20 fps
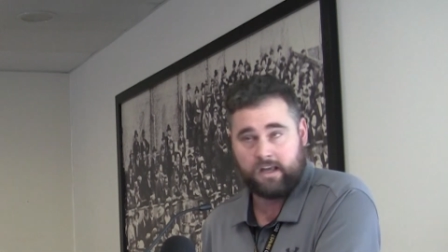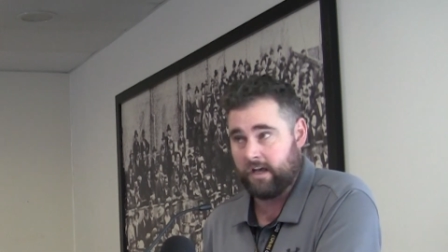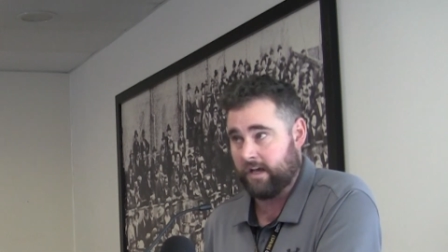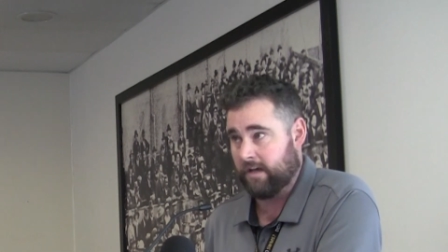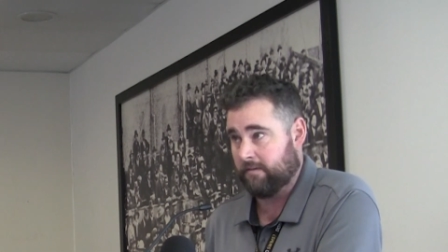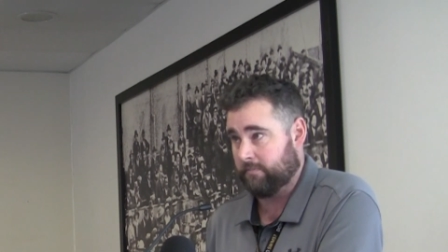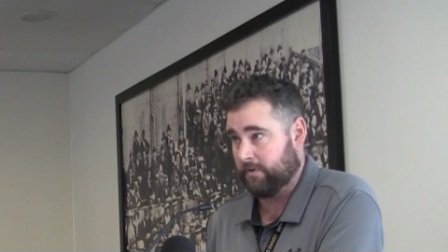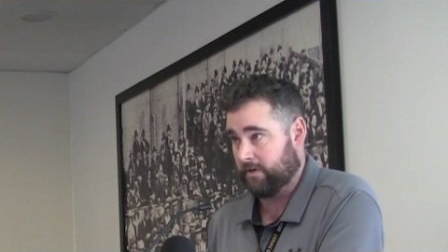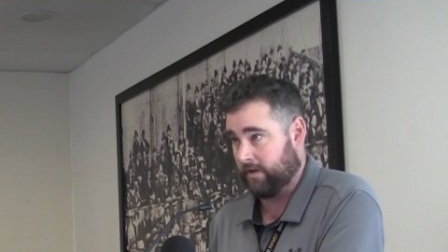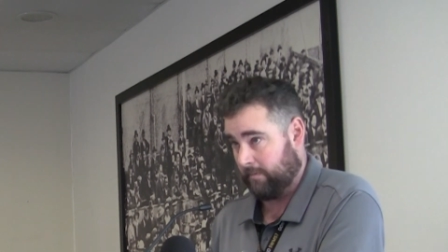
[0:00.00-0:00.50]

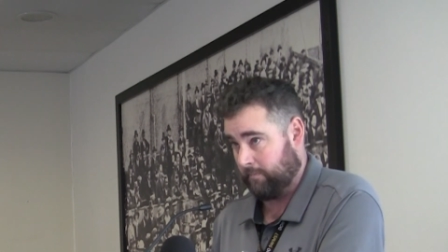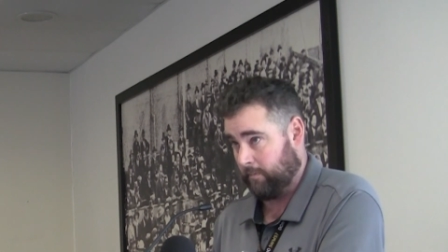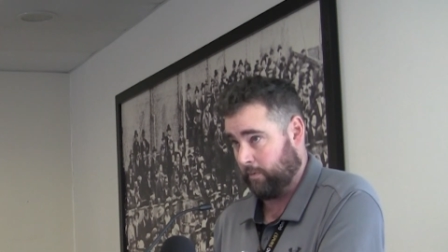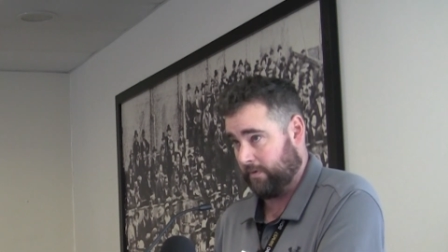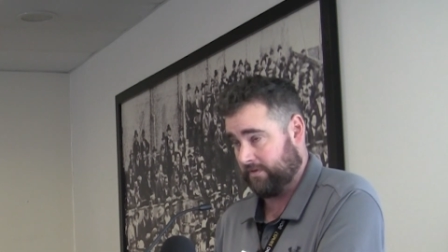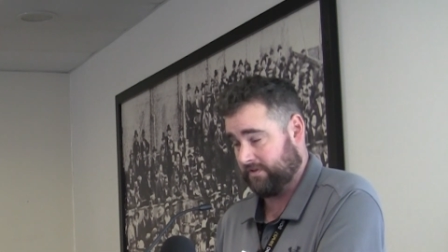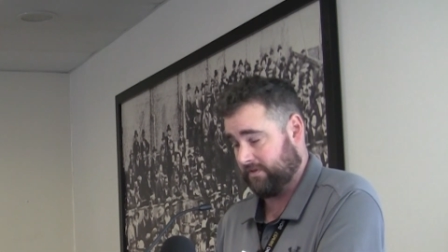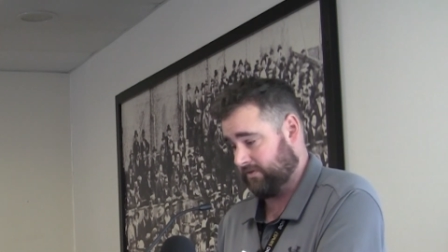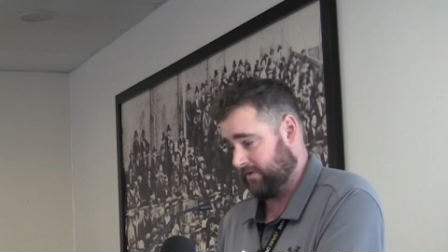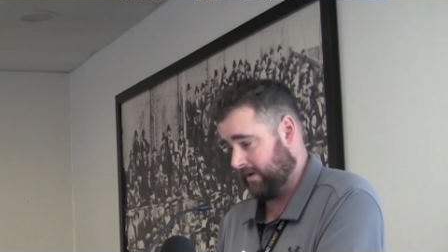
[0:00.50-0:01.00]
Um, but I'm a
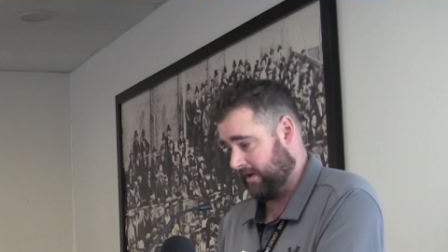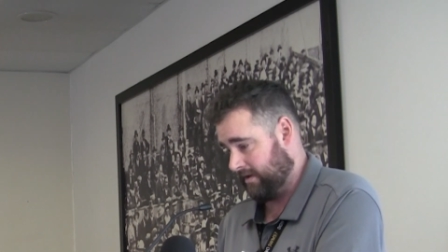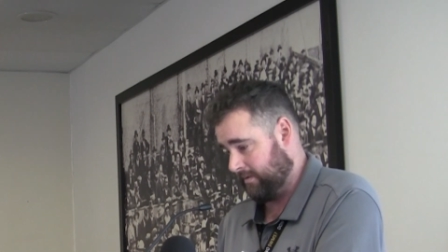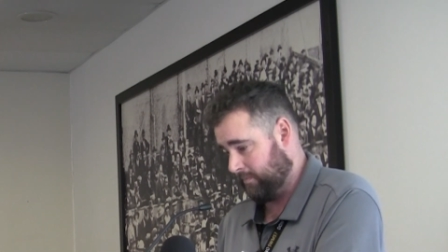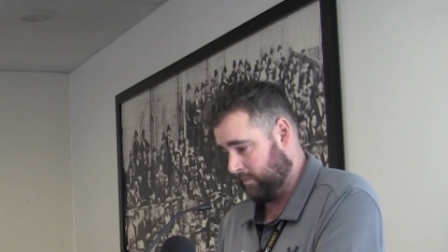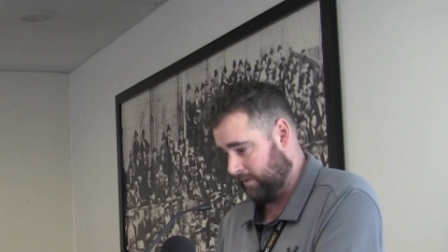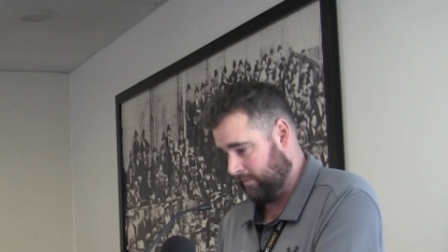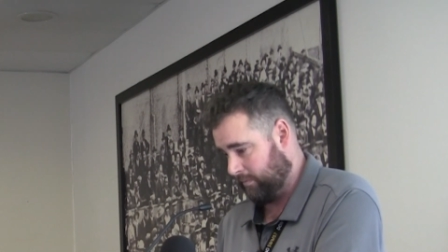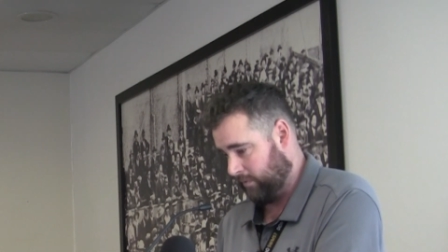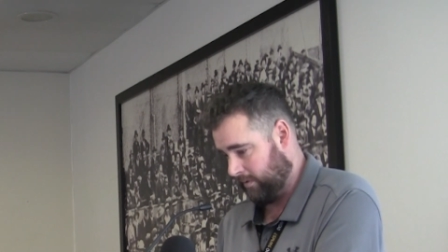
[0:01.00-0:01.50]
West
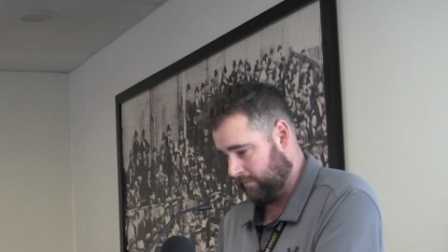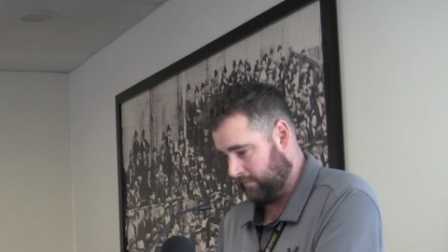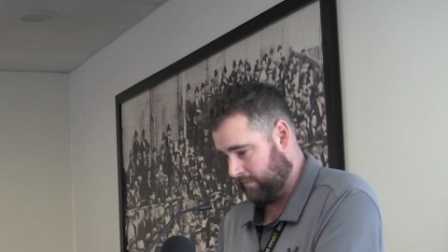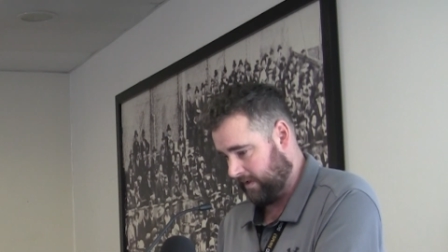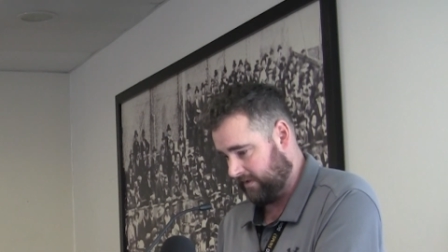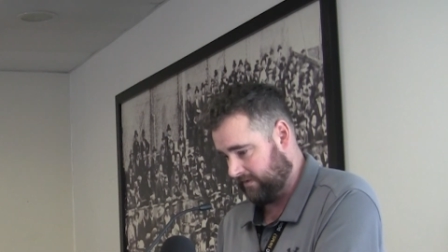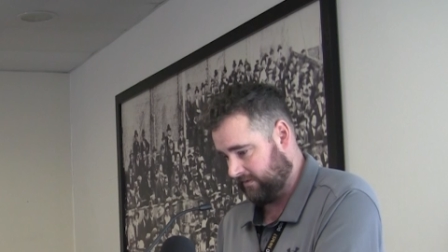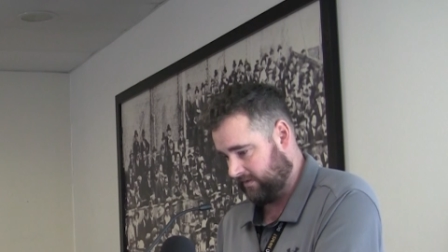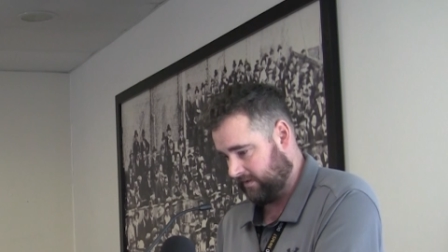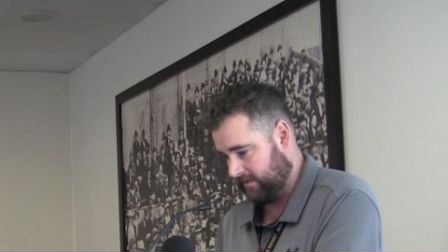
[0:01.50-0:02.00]
Australian boy, born and
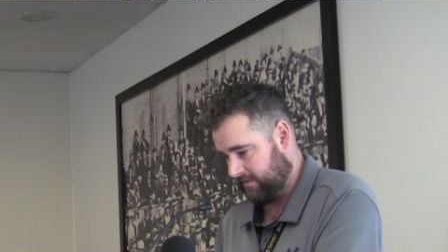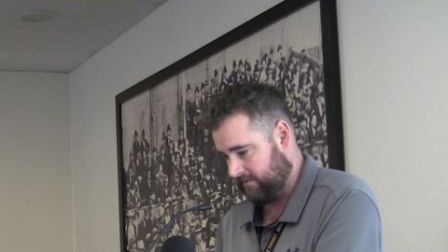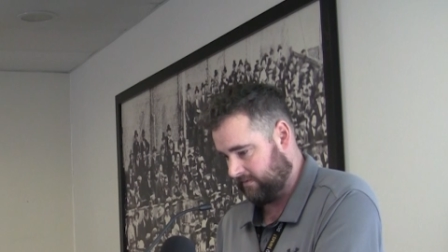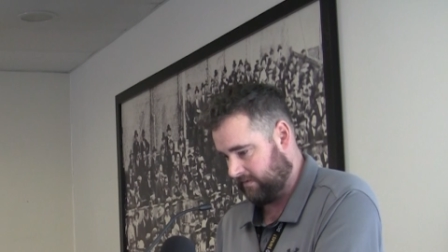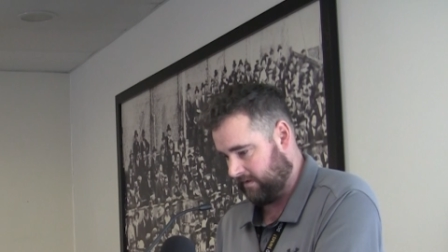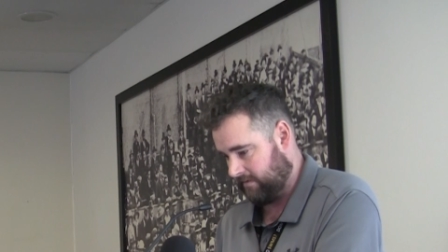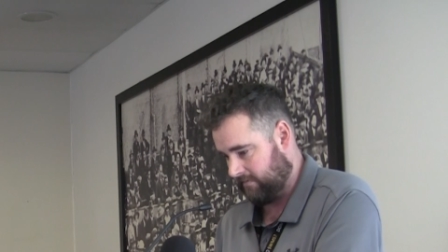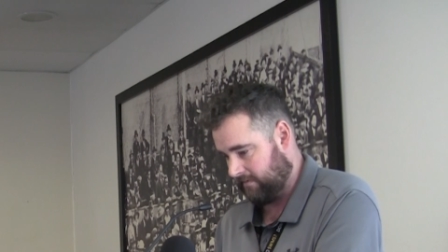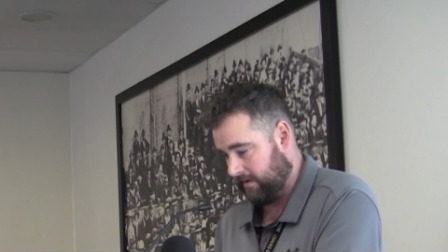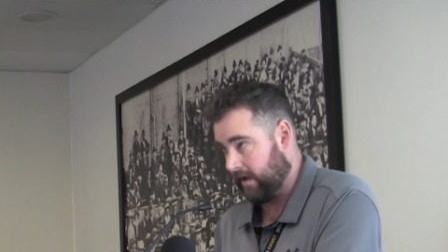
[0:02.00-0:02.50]
bred, so
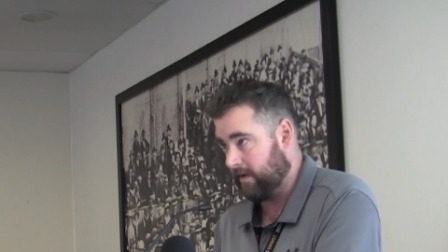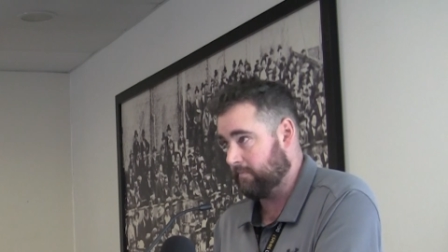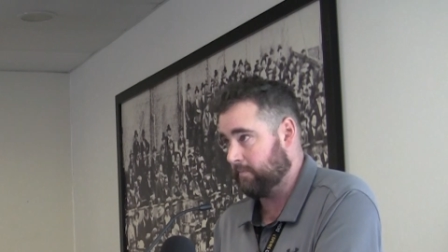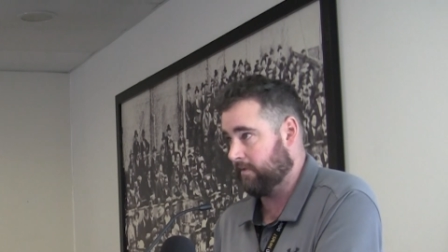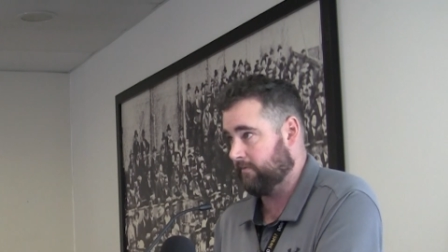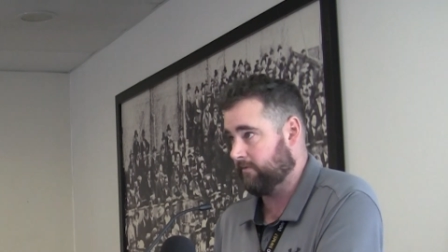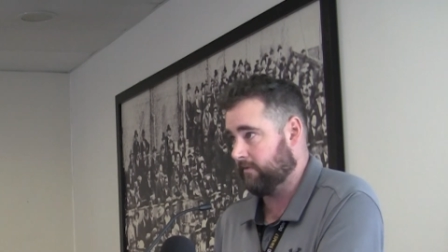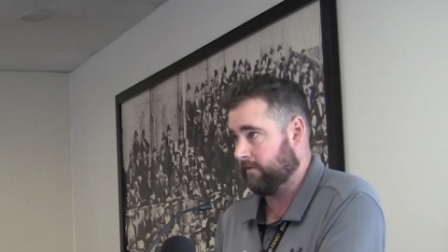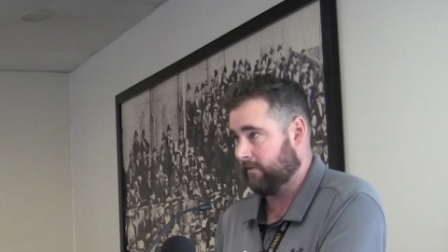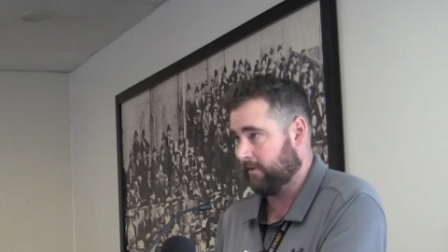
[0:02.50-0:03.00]
don't hate
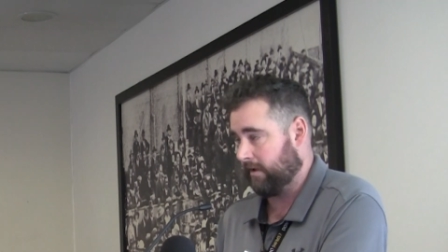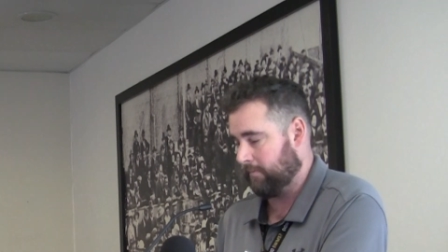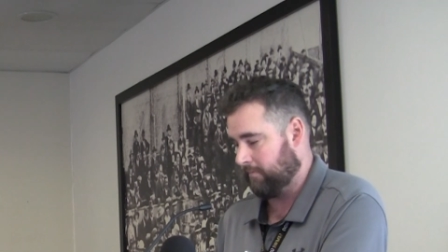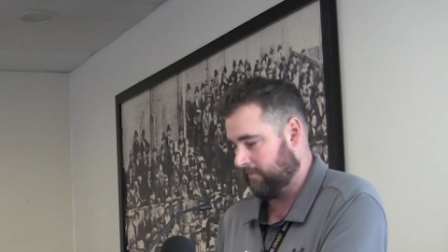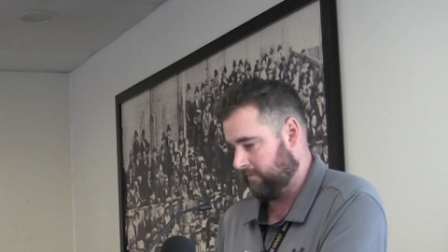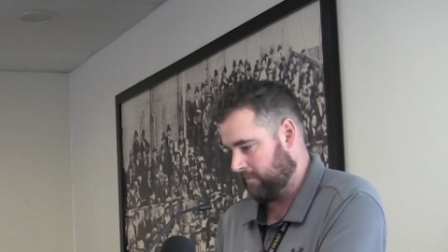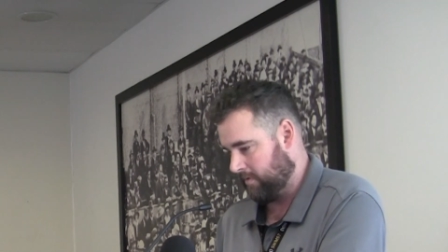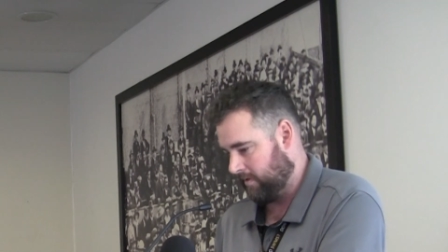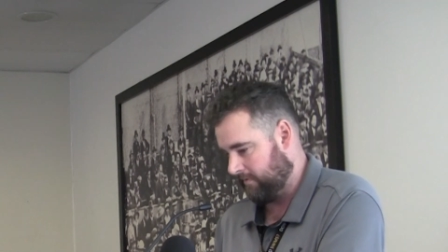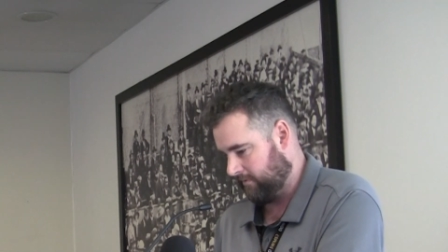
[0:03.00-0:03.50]
me for
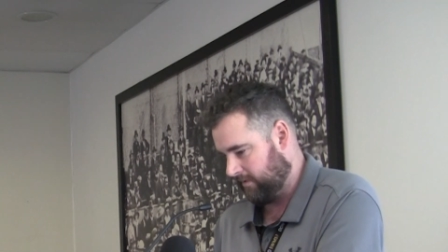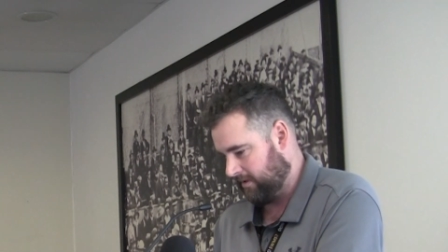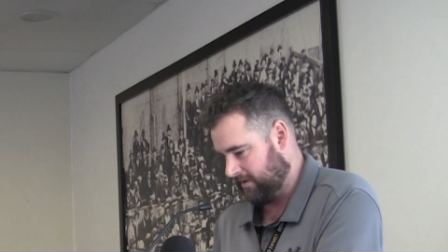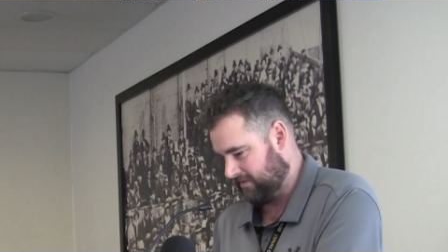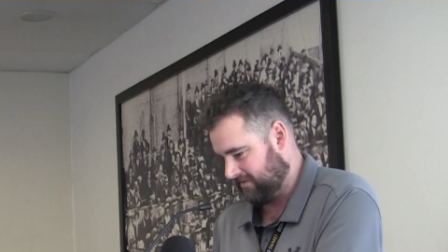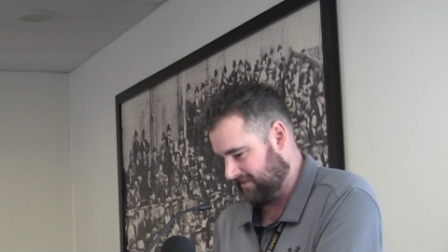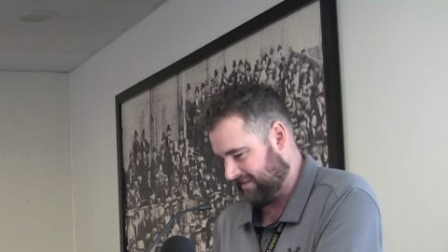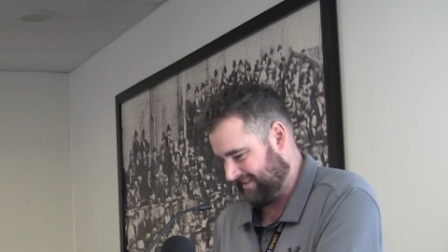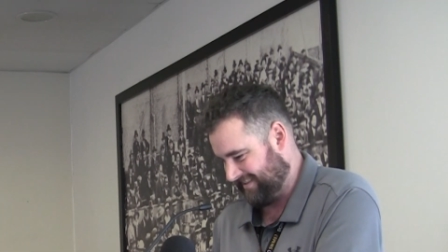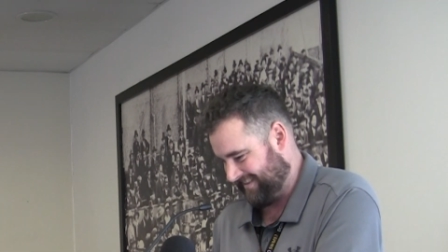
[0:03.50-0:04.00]
coming from over
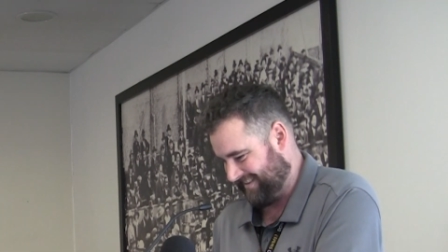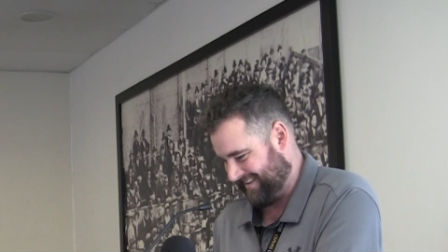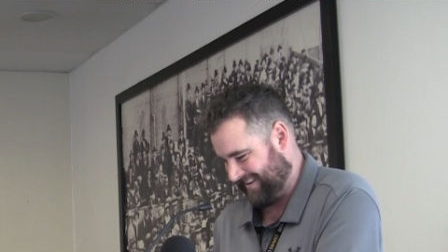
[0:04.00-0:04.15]
east.